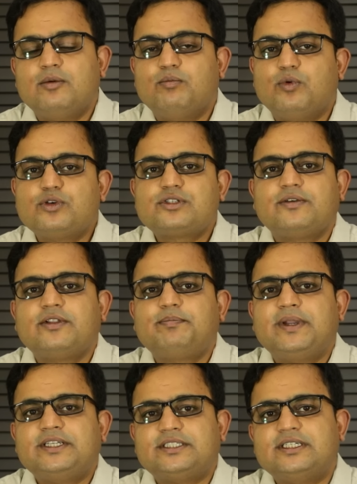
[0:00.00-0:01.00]
Most of the
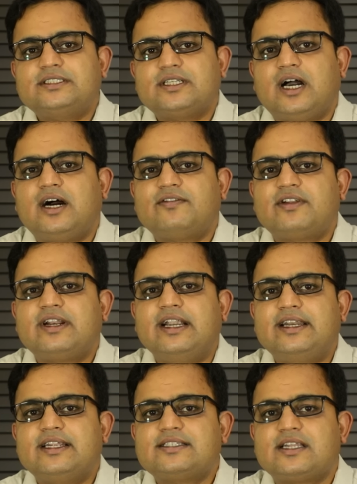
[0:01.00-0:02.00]
patients after
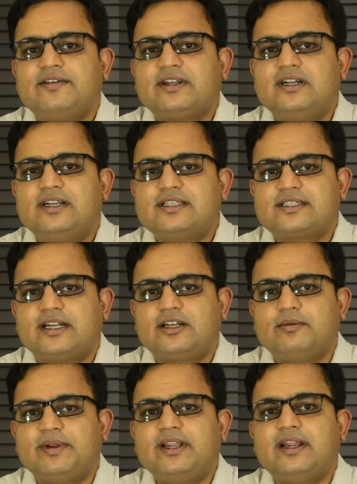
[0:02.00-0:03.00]
anterior cervical
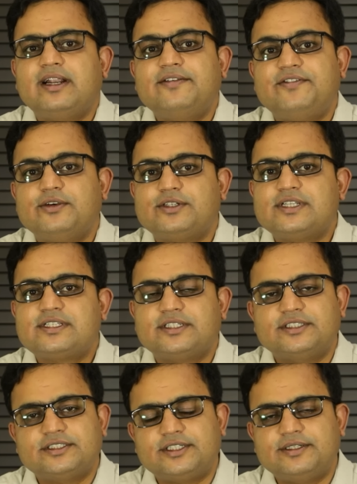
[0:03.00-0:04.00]
discectomy and fusion
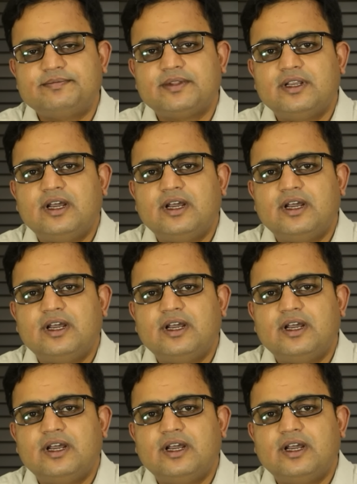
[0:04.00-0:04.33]
surgery